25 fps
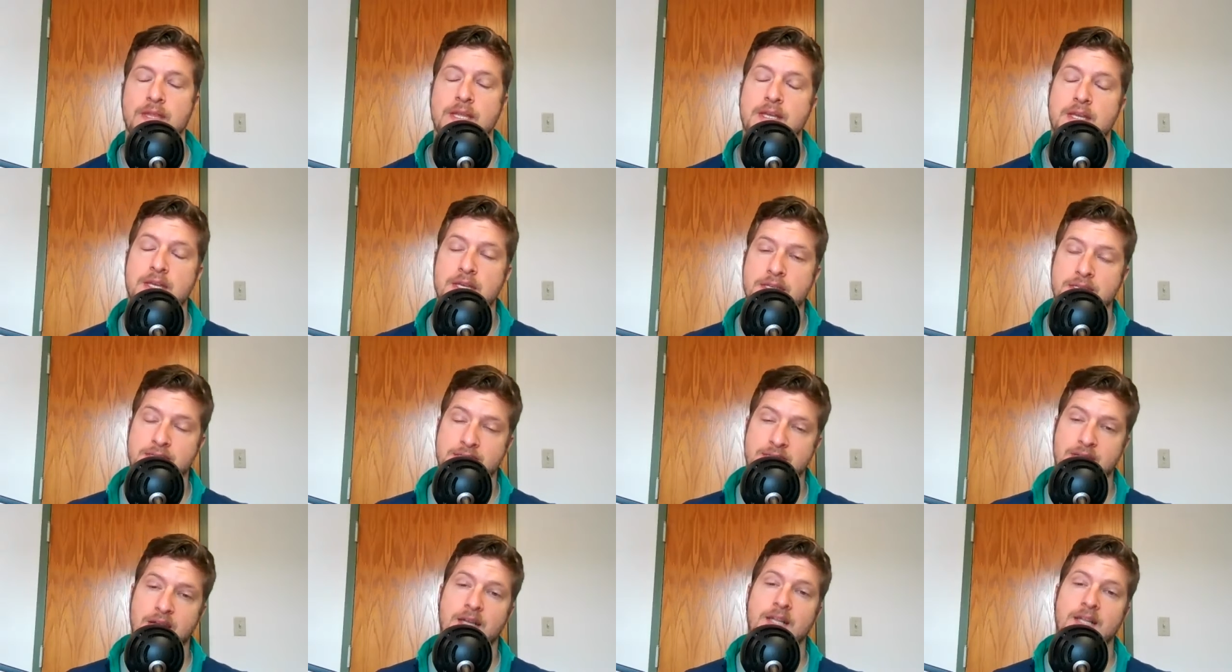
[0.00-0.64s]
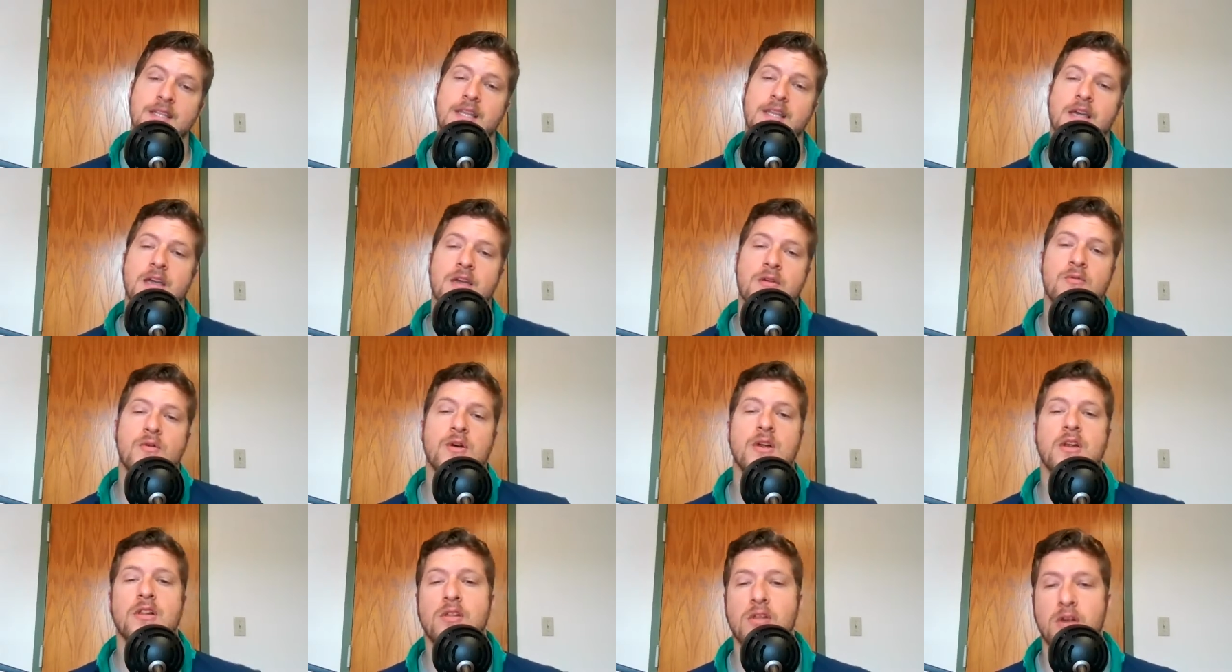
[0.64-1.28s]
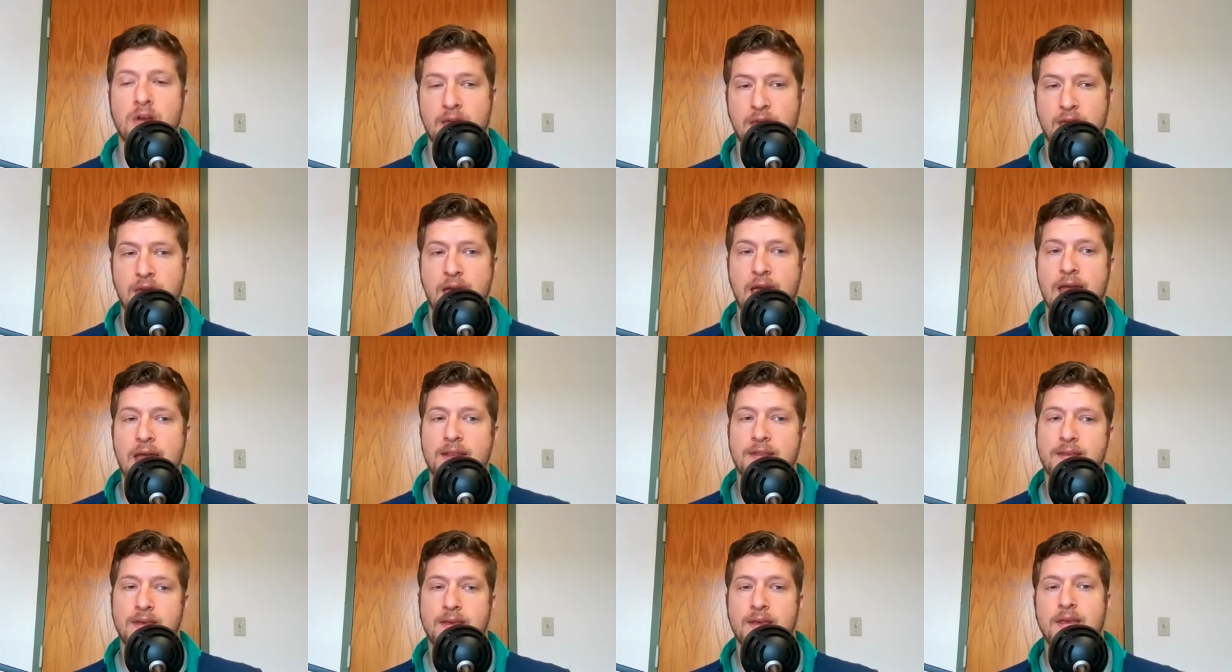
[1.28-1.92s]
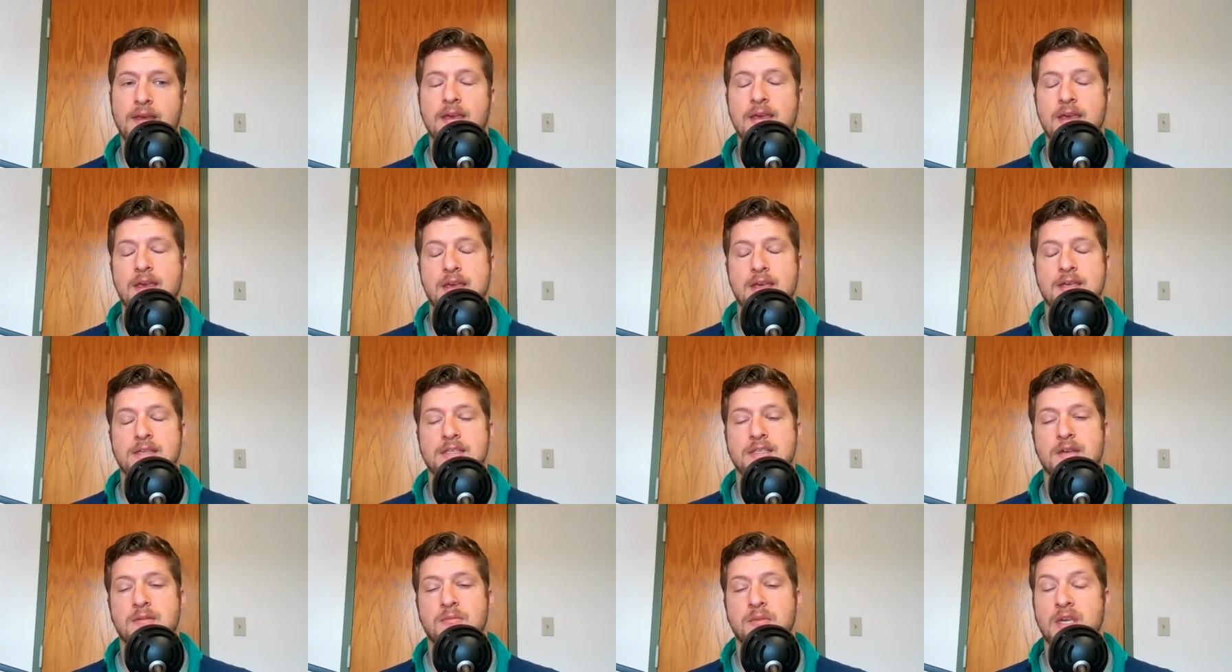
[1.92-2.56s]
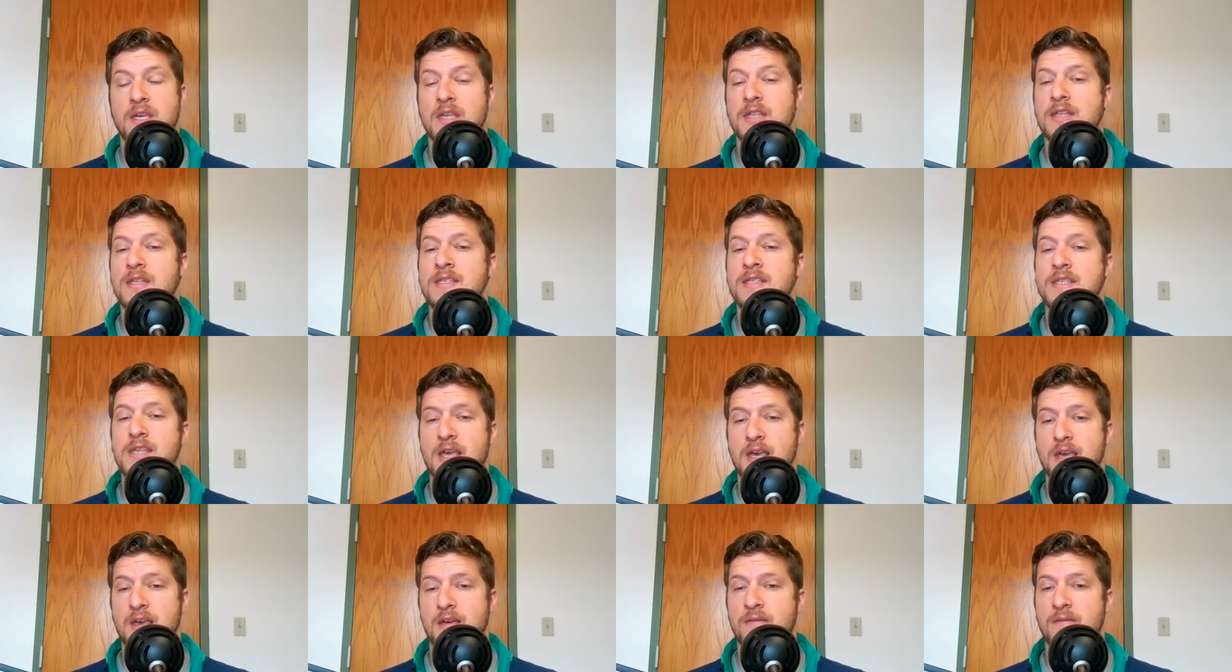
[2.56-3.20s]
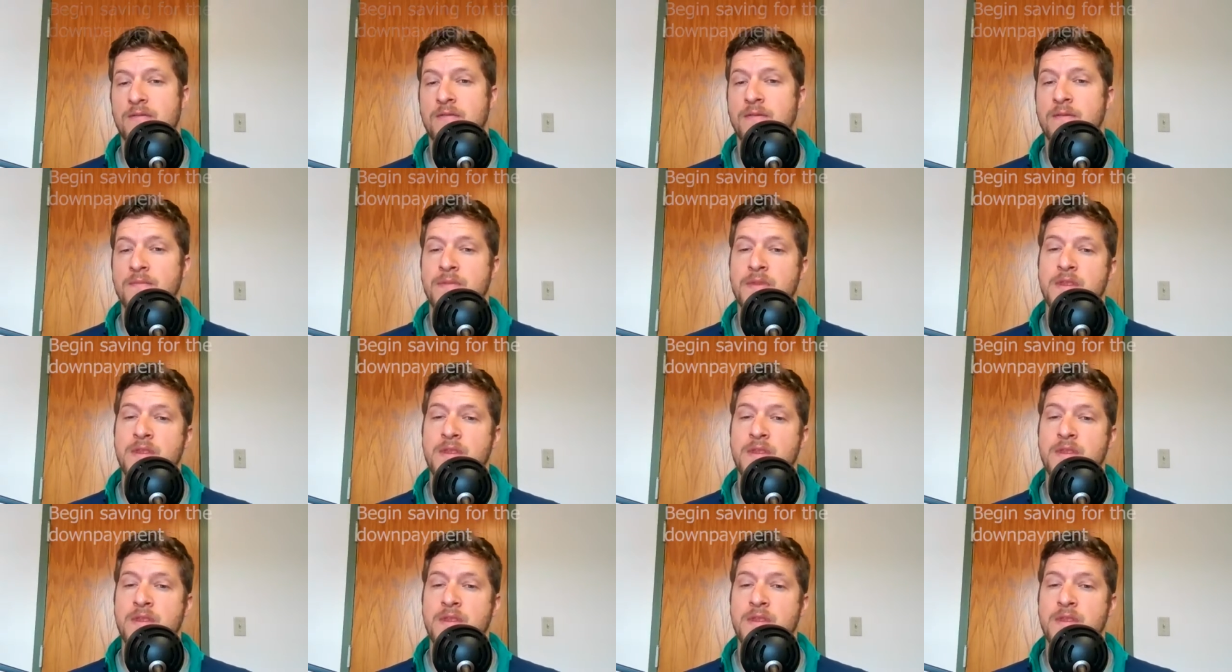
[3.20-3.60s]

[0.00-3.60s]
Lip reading: The second thing you want to look at is begin to save.